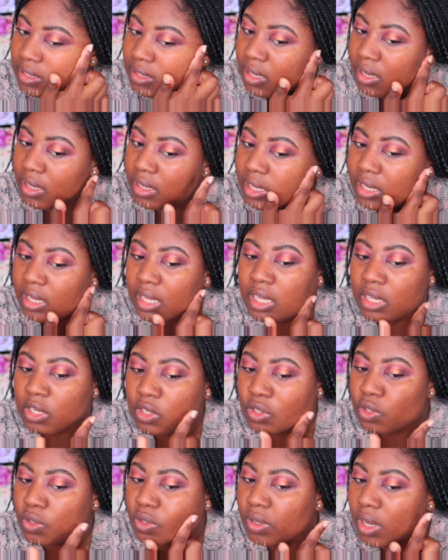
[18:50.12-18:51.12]
turning
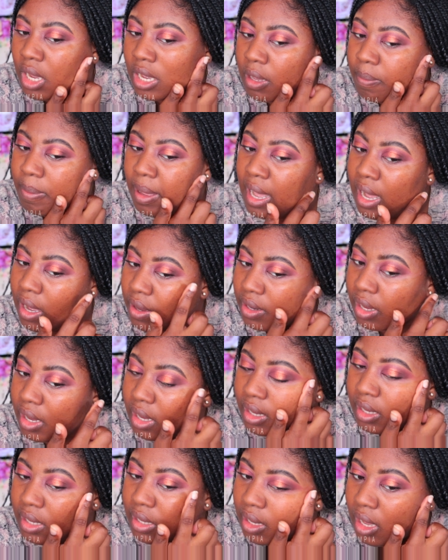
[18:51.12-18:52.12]
into a powder.
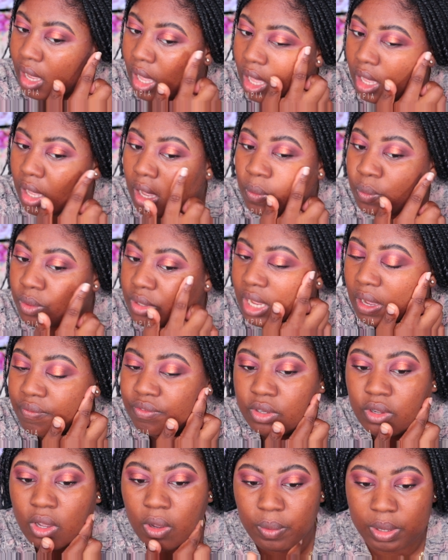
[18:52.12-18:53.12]
I wouldn't have
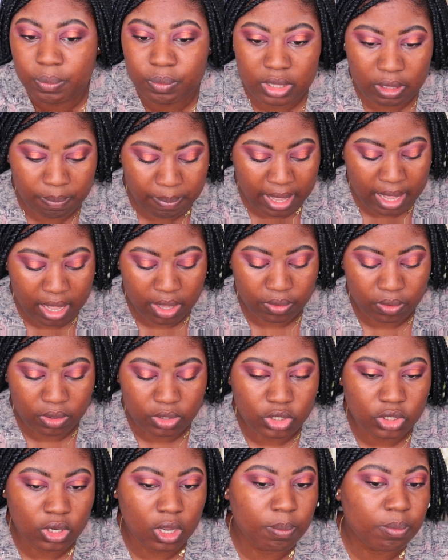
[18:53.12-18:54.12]
to go in with a powder on
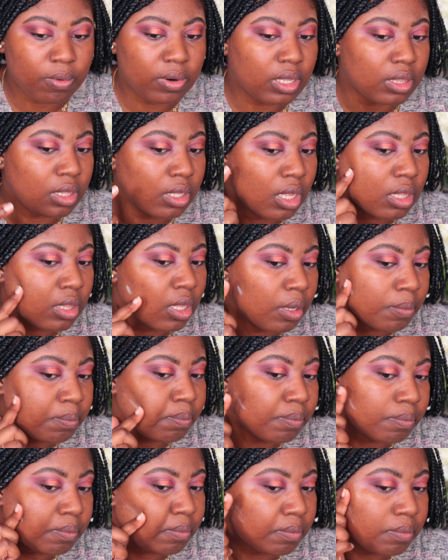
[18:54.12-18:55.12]
top or anything like that.
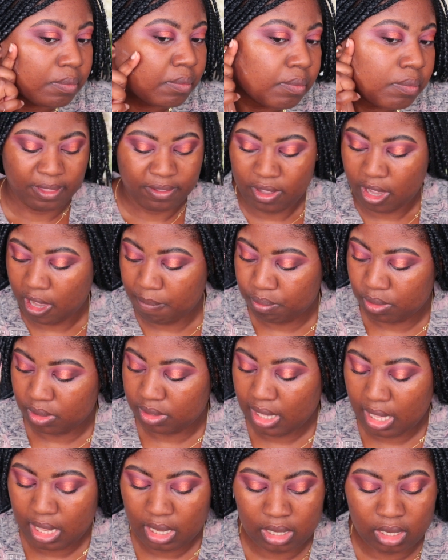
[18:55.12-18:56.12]
So I put
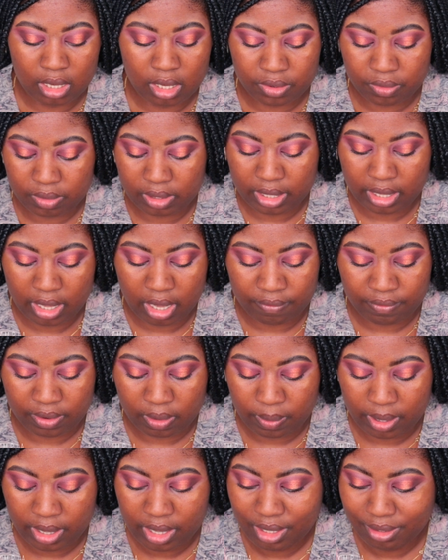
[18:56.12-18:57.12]
that literally
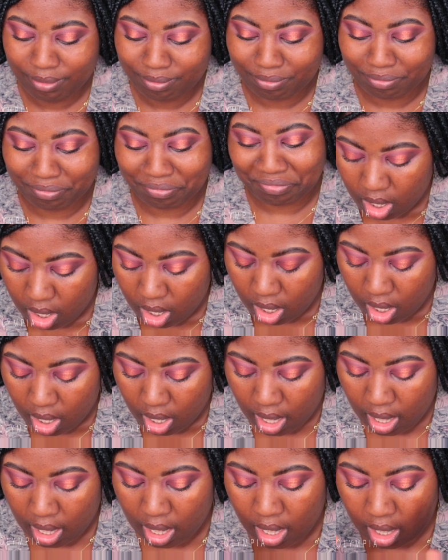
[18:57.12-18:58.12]
everywhere.
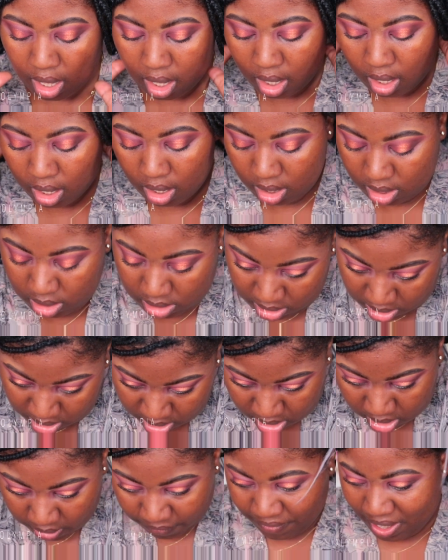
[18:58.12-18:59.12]
And
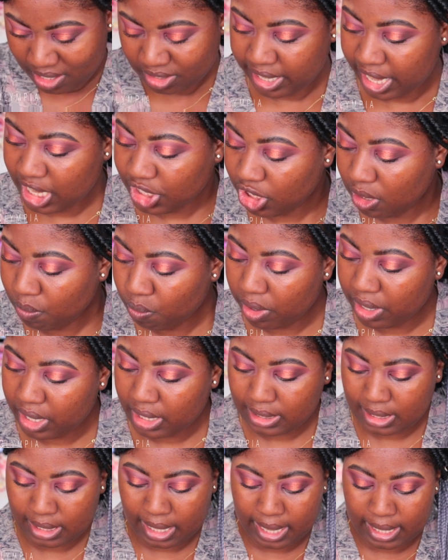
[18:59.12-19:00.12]
the foundation I'm
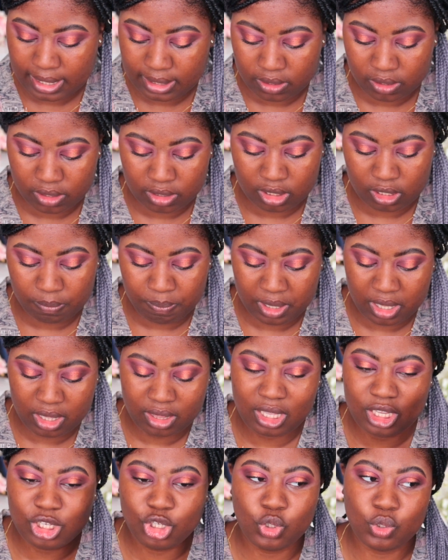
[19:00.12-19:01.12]
wearing today is going to be
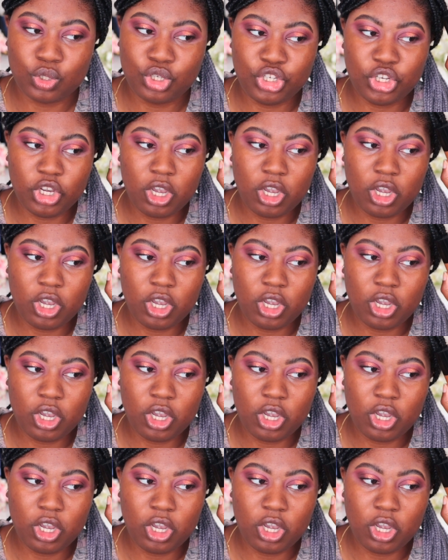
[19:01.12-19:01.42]
the Giorgio